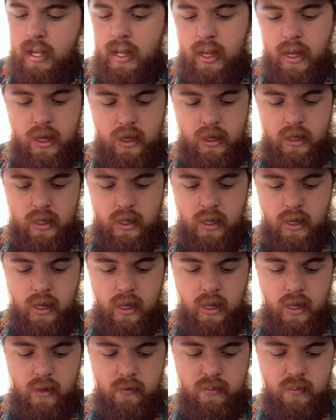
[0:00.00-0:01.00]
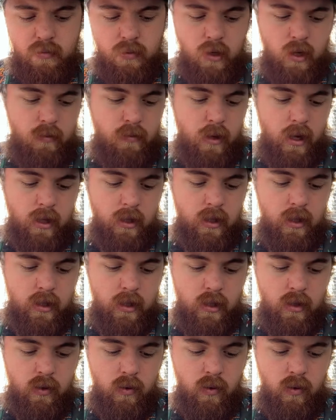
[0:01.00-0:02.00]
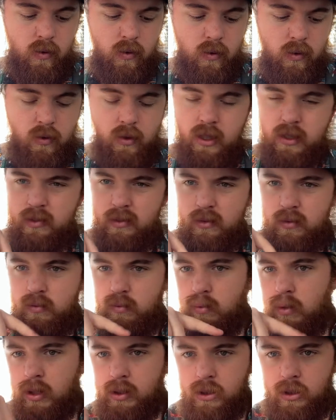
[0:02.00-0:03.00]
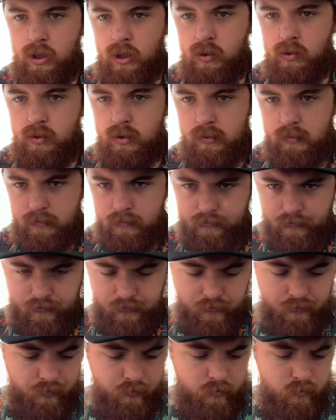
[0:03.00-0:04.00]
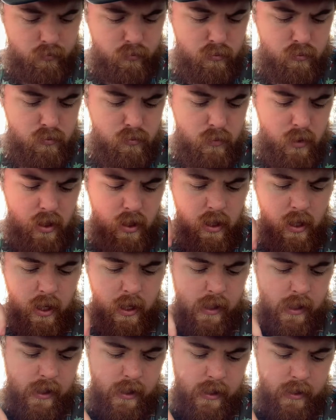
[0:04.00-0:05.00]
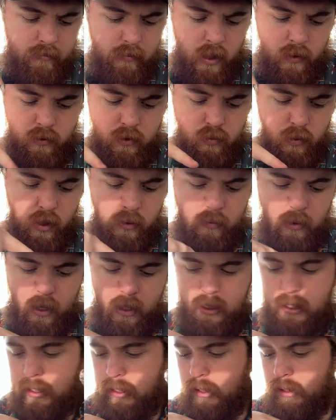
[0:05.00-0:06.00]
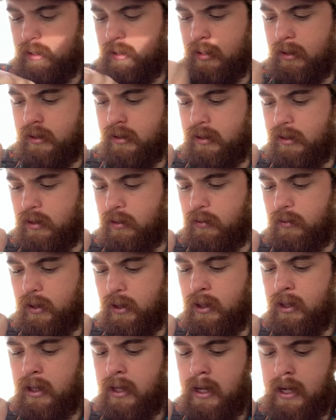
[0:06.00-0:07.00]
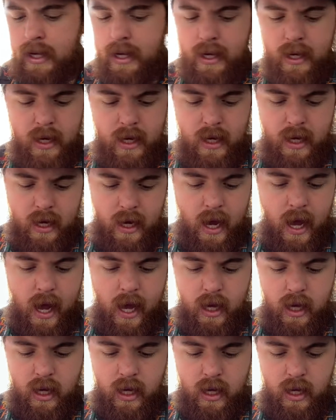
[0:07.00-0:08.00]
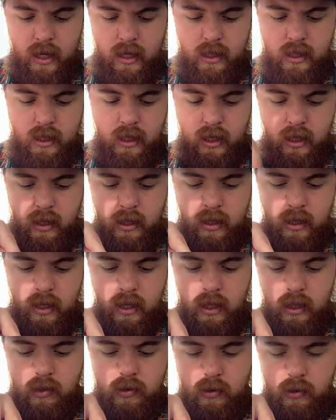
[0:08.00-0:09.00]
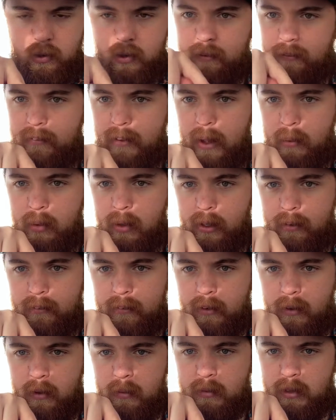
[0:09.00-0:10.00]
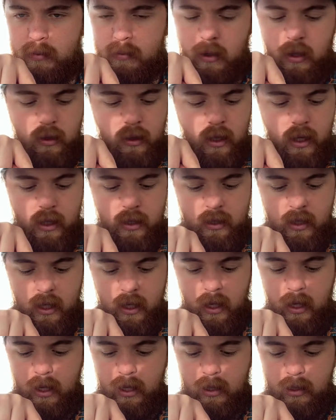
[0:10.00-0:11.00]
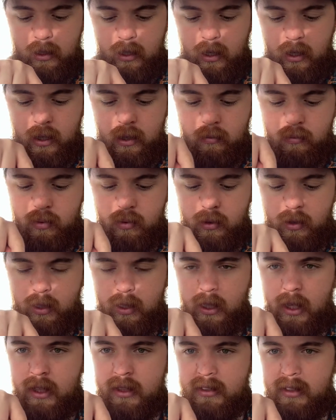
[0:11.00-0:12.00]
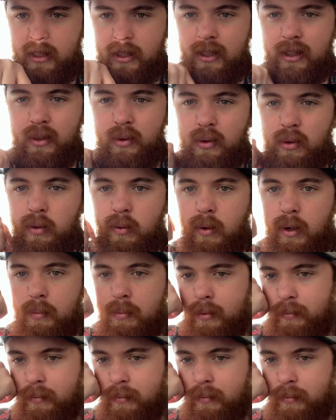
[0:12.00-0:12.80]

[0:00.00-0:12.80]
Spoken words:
I have spray painted it all. It's all one coat. I've spray painted it silver, and I took the fabric from Spotlight and I put it as like a little grip.